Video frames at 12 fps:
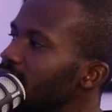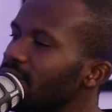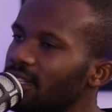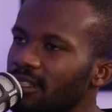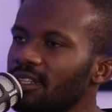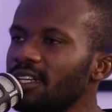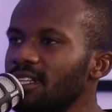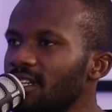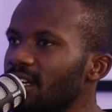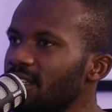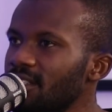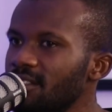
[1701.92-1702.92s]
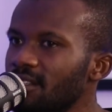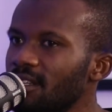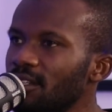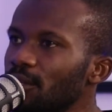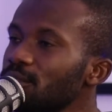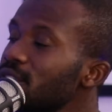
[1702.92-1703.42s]
Yeah, the headline. And
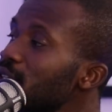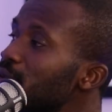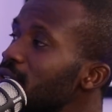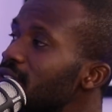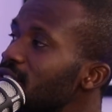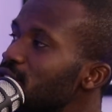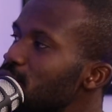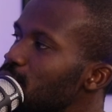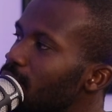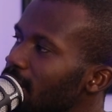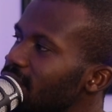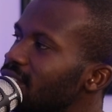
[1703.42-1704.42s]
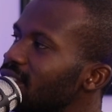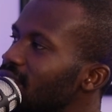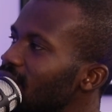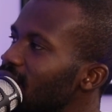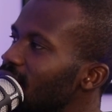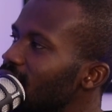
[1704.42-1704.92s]
those are the three things you must
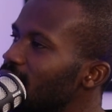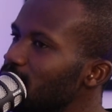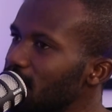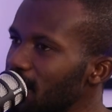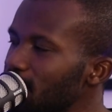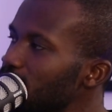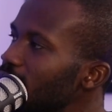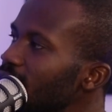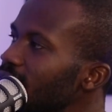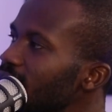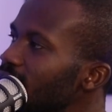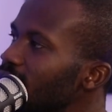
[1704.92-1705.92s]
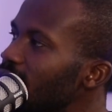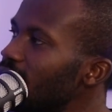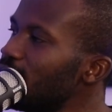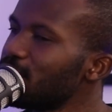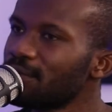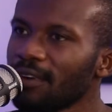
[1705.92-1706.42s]
manipulate
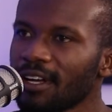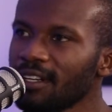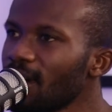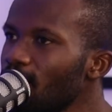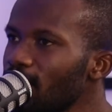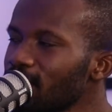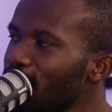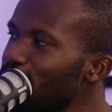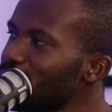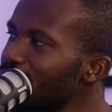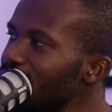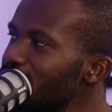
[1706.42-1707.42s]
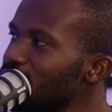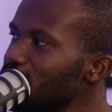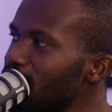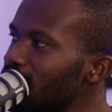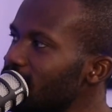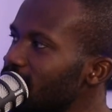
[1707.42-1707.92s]
to find out what combination
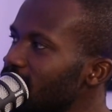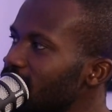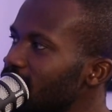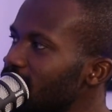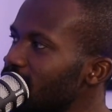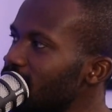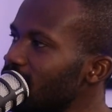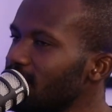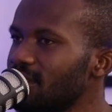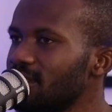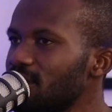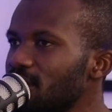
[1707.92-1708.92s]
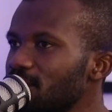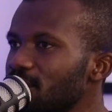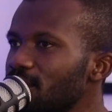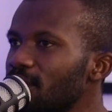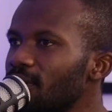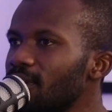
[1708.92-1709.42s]
works. Like, you never
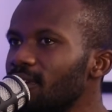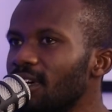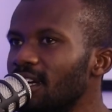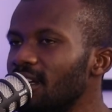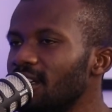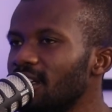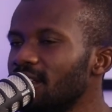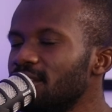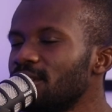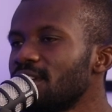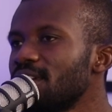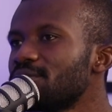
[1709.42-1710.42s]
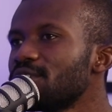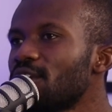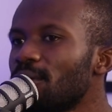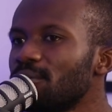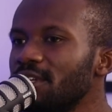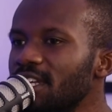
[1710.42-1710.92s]
know. Not every
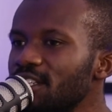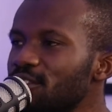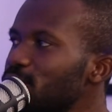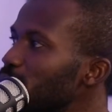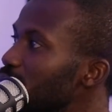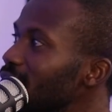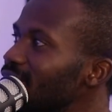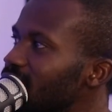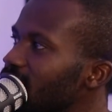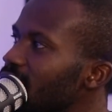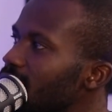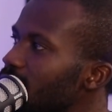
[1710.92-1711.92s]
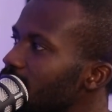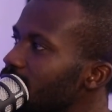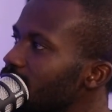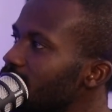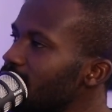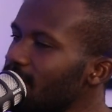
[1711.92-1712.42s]
combination will be the same.
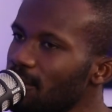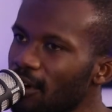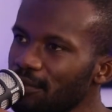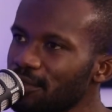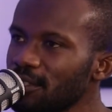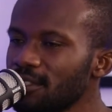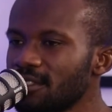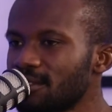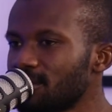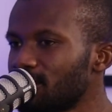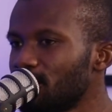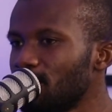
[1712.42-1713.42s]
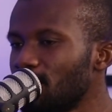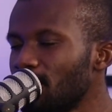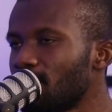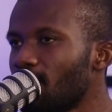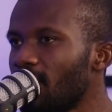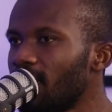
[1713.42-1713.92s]
Some offers will
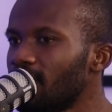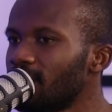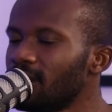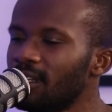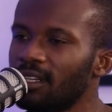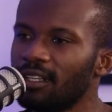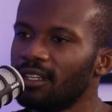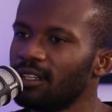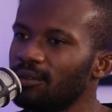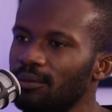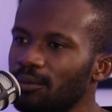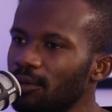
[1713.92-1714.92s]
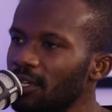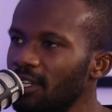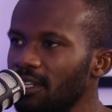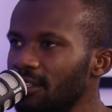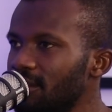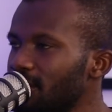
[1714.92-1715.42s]
work well
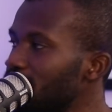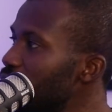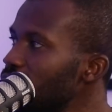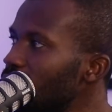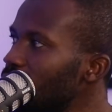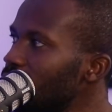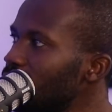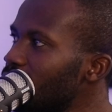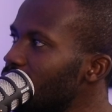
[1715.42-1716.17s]
with a video.